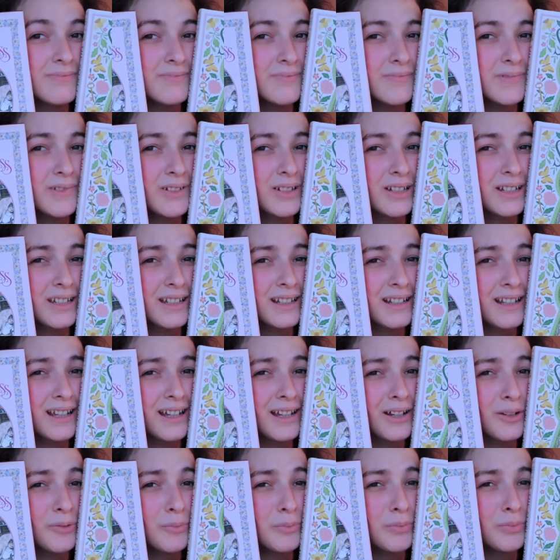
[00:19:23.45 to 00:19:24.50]
look at
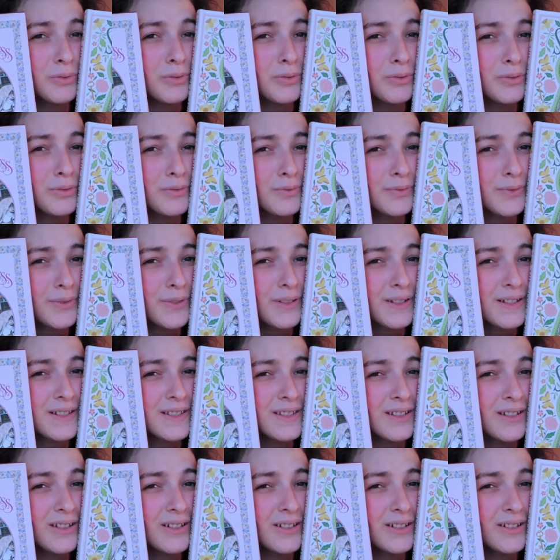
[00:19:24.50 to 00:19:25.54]
how beautiful these
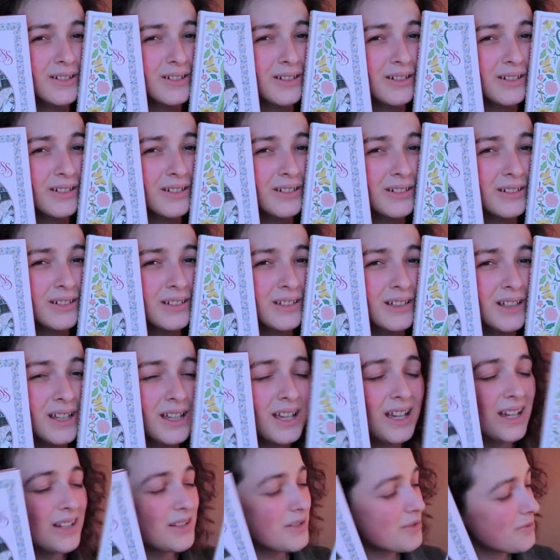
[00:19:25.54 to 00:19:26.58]
are. I
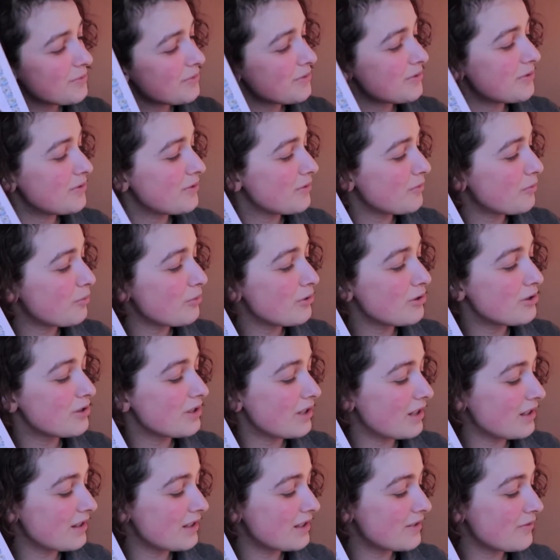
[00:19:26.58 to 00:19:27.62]
just want you to
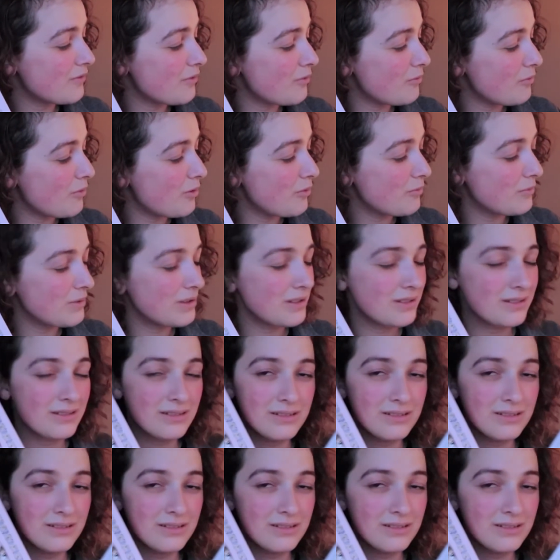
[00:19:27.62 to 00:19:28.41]
appreciate this for a moment.